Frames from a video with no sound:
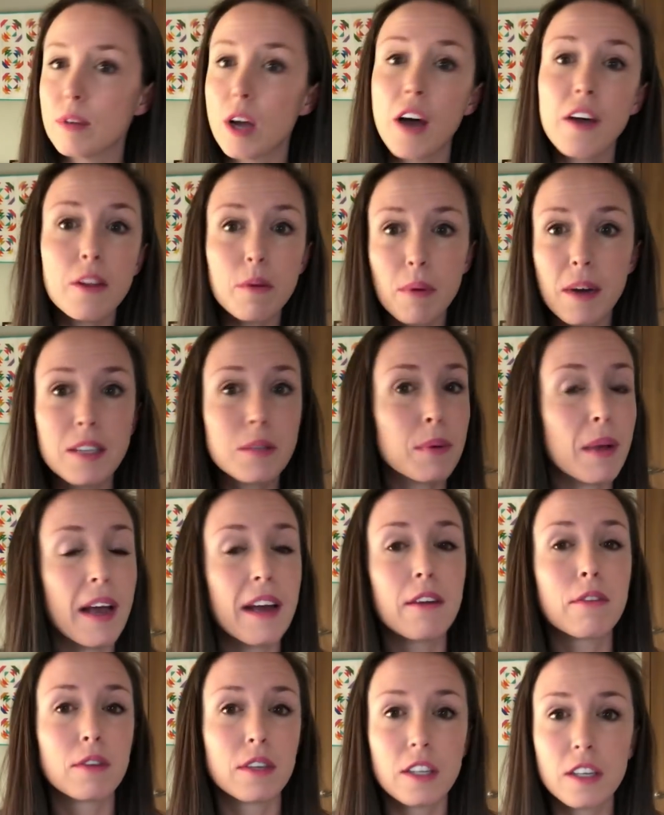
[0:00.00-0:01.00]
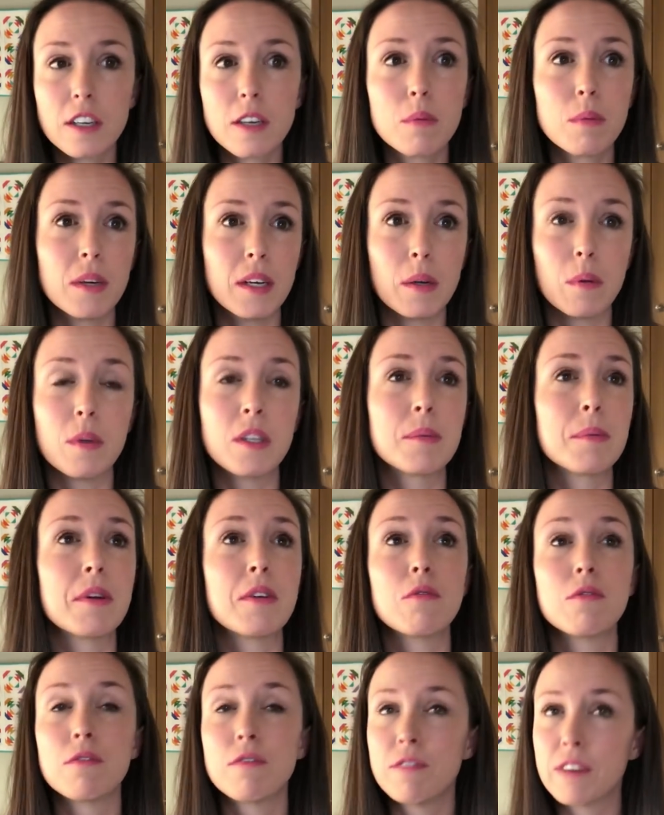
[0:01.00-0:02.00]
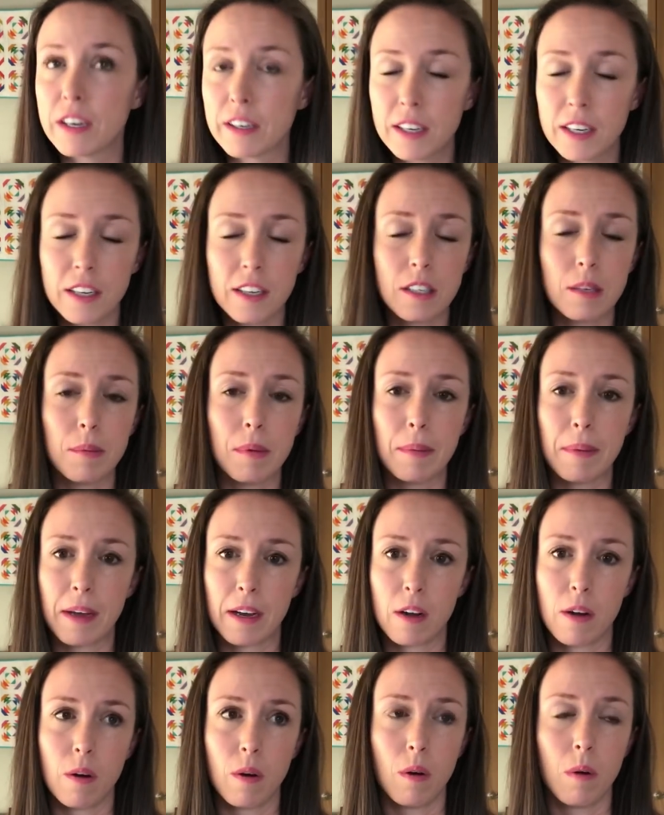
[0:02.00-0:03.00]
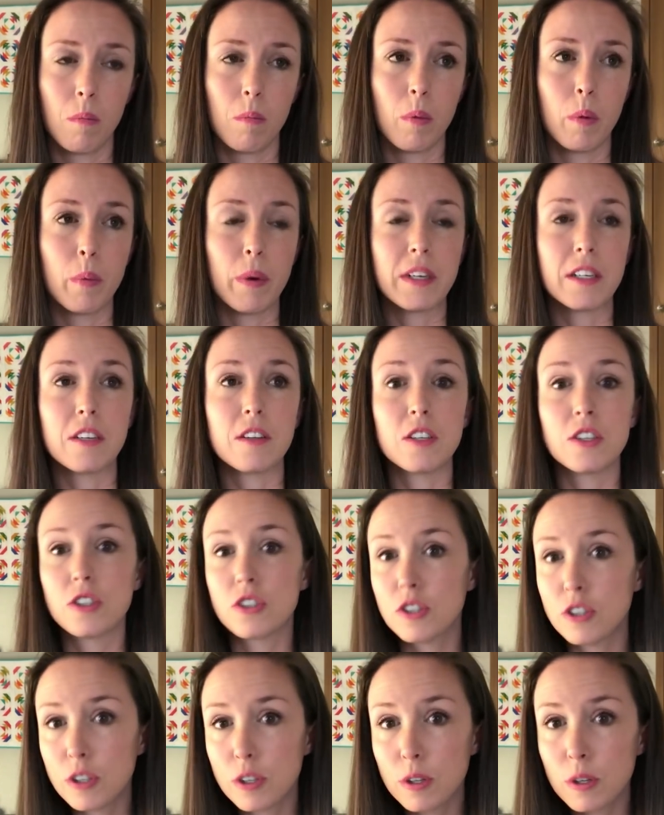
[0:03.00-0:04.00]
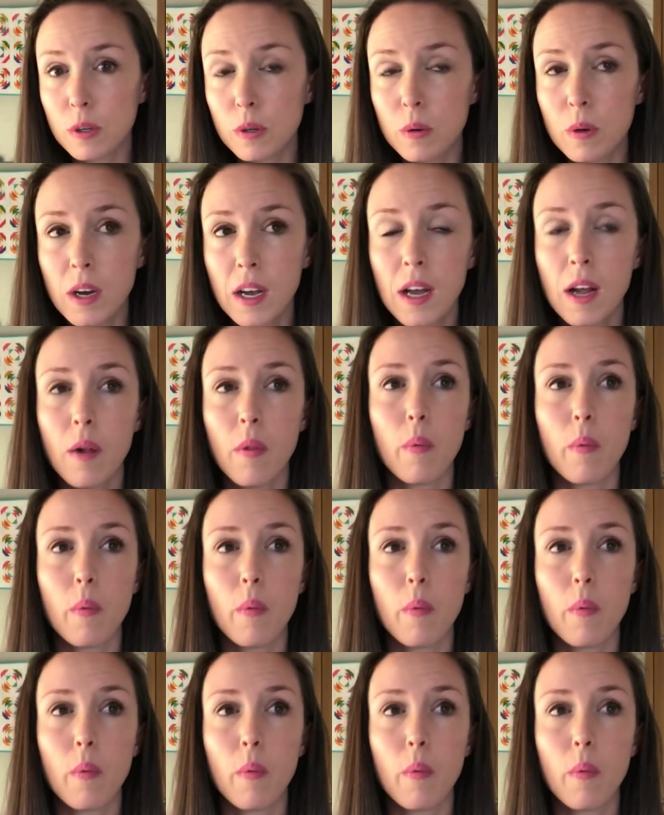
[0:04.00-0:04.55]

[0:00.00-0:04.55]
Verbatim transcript: Otherwise, we had a really good week. It's been very good to be back home. We went to the zoo.